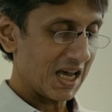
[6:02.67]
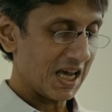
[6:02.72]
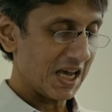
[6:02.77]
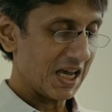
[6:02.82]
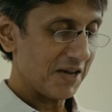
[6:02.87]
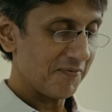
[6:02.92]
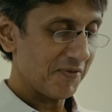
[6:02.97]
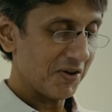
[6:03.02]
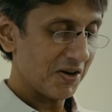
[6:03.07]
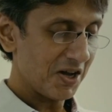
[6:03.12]

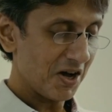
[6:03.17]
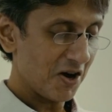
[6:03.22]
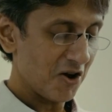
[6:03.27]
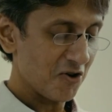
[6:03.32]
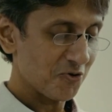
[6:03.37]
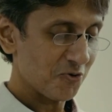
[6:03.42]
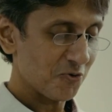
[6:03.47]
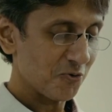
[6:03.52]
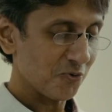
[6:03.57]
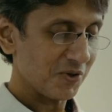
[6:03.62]
even
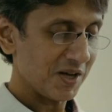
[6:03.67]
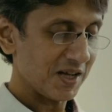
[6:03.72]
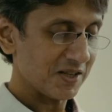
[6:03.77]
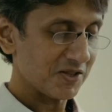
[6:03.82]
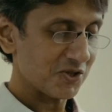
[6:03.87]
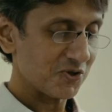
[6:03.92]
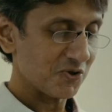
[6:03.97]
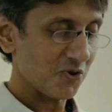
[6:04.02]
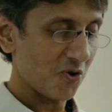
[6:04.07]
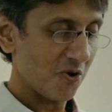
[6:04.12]
unto
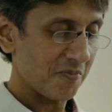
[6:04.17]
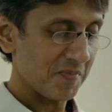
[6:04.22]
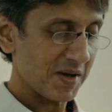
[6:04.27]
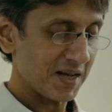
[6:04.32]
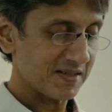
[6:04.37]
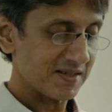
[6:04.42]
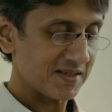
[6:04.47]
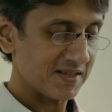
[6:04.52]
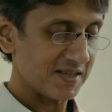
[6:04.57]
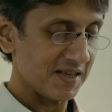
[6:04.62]
that storm
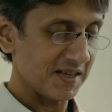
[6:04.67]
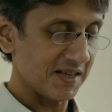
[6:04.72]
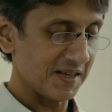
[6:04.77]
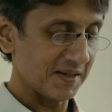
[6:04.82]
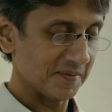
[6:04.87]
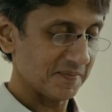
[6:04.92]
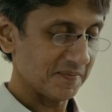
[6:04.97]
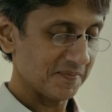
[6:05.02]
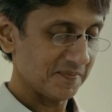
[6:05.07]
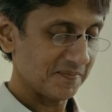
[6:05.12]
at
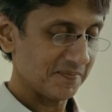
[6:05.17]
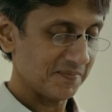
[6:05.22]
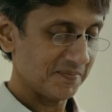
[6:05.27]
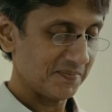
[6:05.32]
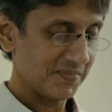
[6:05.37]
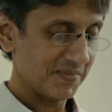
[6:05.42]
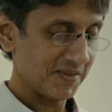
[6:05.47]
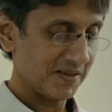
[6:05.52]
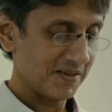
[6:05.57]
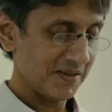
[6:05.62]
sea.
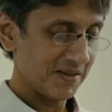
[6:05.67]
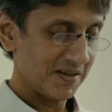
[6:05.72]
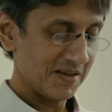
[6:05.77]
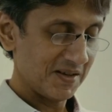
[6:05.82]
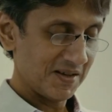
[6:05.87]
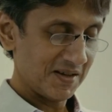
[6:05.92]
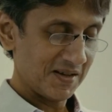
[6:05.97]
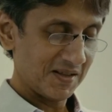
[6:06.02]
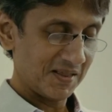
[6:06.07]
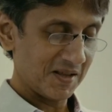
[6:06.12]

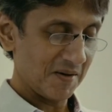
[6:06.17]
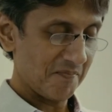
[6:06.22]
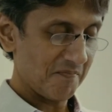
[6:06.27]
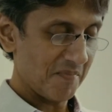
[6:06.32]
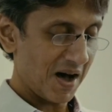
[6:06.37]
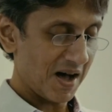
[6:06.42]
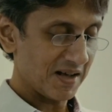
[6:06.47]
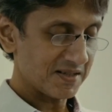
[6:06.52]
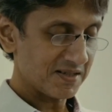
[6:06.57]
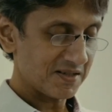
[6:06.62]
The
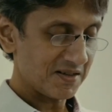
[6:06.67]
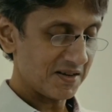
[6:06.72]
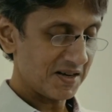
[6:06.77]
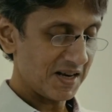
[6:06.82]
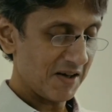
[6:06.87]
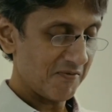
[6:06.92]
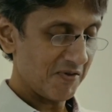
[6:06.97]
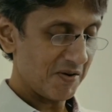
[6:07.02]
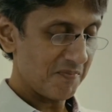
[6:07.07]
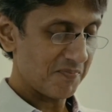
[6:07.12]
Master
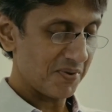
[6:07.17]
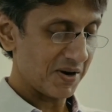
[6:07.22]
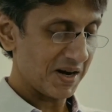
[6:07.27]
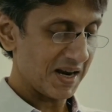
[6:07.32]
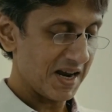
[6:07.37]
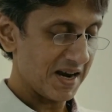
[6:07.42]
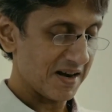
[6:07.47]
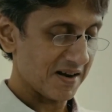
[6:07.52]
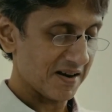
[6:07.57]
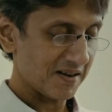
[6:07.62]
never
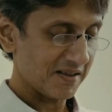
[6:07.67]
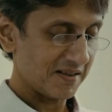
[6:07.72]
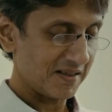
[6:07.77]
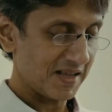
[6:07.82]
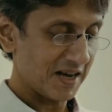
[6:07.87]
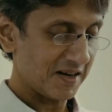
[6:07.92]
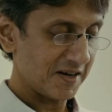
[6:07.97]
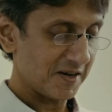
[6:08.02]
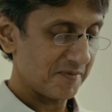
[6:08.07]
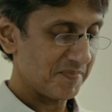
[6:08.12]
prayed
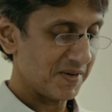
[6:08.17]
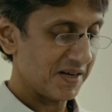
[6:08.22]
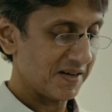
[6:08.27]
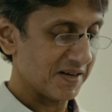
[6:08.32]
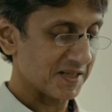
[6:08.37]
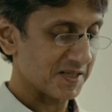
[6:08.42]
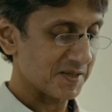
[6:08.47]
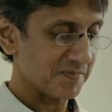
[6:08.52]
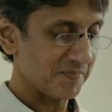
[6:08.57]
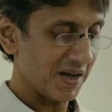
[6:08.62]
that it be
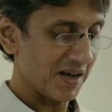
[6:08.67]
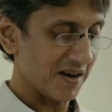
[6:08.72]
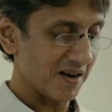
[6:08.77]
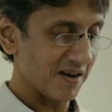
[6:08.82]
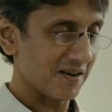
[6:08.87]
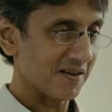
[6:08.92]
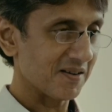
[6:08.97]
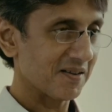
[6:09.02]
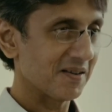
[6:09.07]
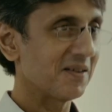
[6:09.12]

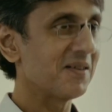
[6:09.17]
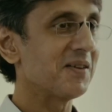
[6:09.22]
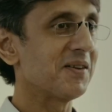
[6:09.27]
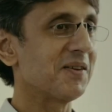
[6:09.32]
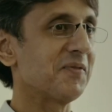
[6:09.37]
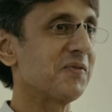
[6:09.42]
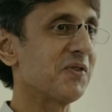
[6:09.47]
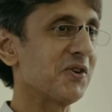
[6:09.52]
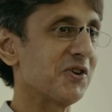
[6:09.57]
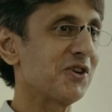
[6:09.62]
dispelled,
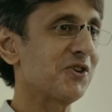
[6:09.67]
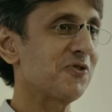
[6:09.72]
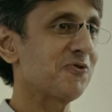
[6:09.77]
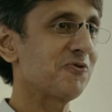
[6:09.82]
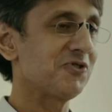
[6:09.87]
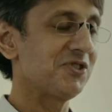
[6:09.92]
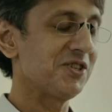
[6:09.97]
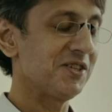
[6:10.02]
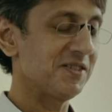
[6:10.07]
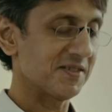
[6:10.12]
referring
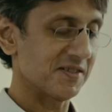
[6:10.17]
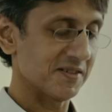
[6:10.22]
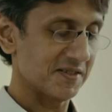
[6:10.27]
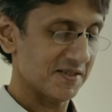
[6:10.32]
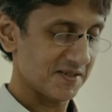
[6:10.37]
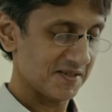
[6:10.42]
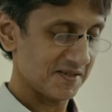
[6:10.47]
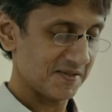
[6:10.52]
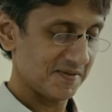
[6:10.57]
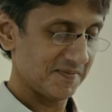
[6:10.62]
to
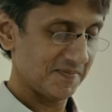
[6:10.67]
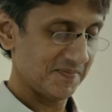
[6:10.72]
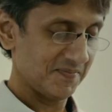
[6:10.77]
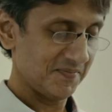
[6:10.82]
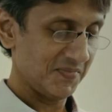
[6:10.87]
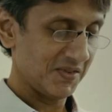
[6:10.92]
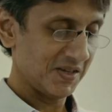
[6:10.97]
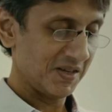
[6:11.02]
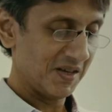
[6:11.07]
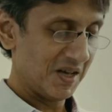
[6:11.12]
Jesus.
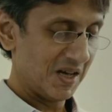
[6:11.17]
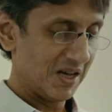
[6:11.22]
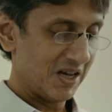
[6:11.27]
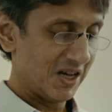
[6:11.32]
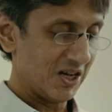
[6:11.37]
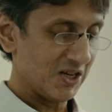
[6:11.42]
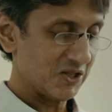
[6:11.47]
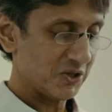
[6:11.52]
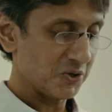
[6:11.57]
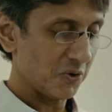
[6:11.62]

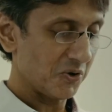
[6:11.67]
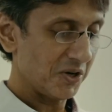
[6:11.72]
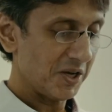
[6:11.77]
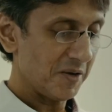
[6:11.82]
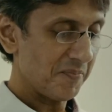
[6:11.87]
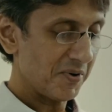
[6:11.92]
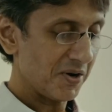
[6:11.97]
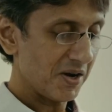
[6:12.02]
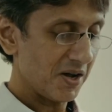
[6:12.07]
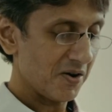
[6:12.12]
His only
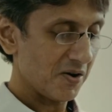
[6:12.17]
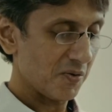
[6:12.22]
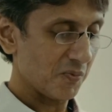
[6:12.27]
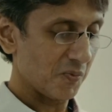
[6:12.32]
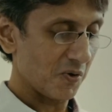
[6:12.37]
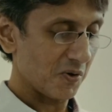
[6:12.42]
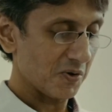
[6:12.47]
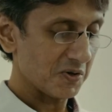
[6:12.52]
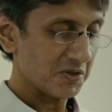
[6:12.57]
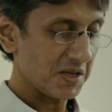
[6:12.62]
prayer
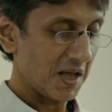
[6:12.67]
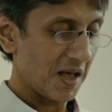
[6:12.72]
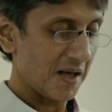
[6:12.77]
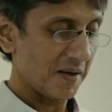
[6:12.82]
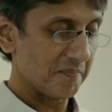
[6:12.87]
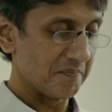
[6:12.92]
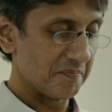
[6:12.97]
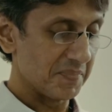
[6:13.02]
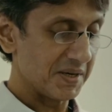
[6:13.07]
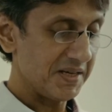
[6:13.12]
was,
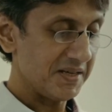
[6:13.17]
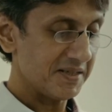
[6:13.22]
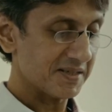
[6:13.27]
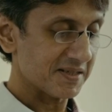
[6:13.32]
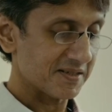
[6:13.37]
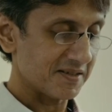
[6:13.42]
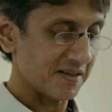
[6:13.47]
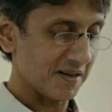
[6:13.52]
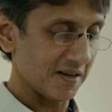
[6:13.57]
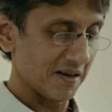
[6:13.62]
be
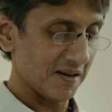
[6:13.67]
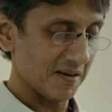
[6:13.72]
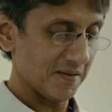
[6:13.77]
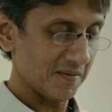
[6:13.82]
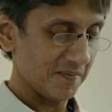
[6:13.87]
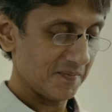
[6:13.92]
still.